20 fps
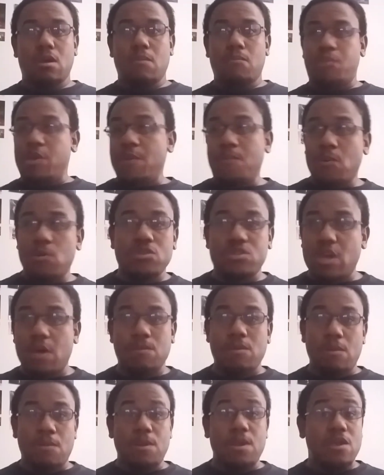people in
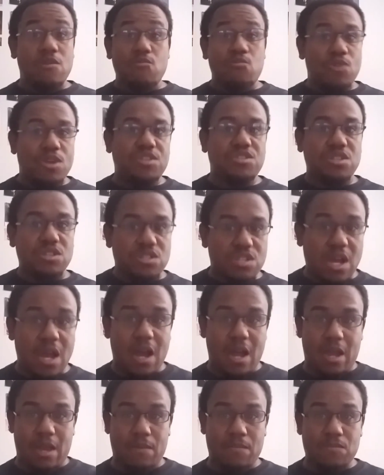WWE in recent
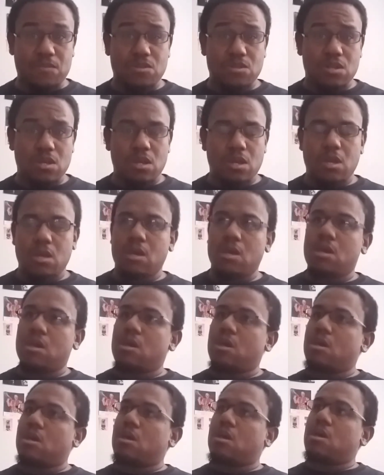times,
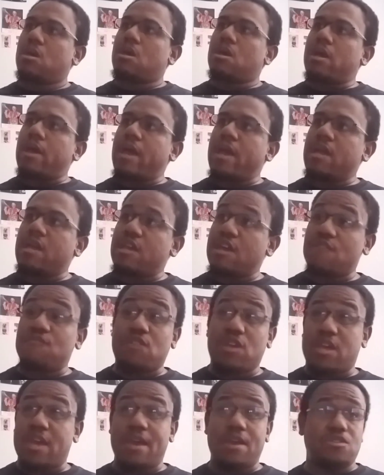and give
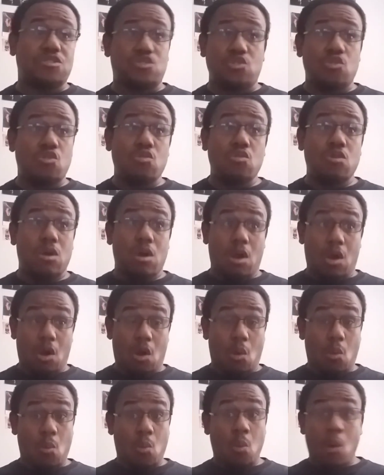the case to
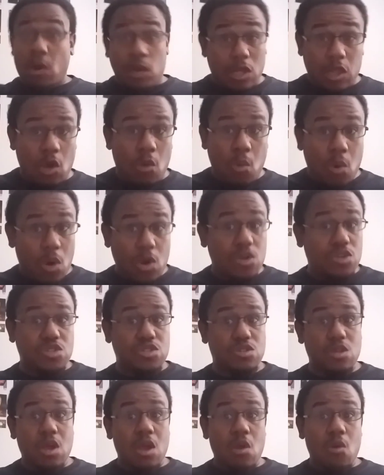one of the
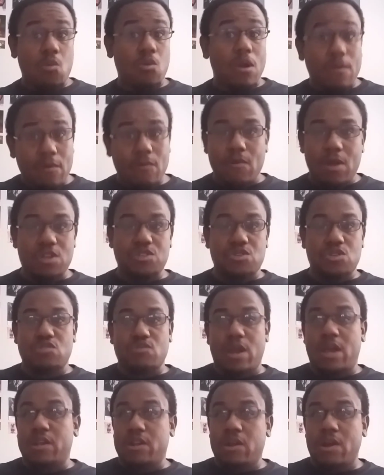worst women wrestlers
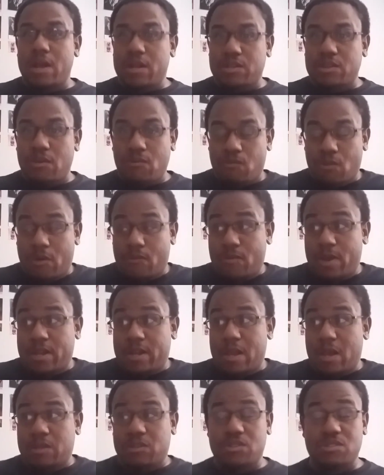right
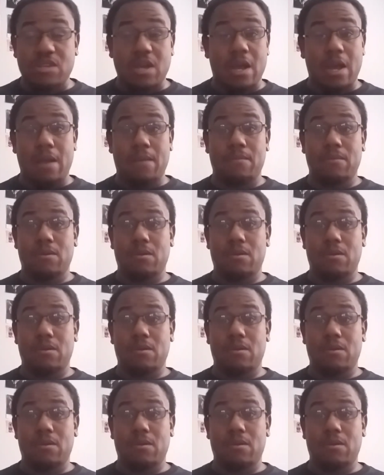now at the time.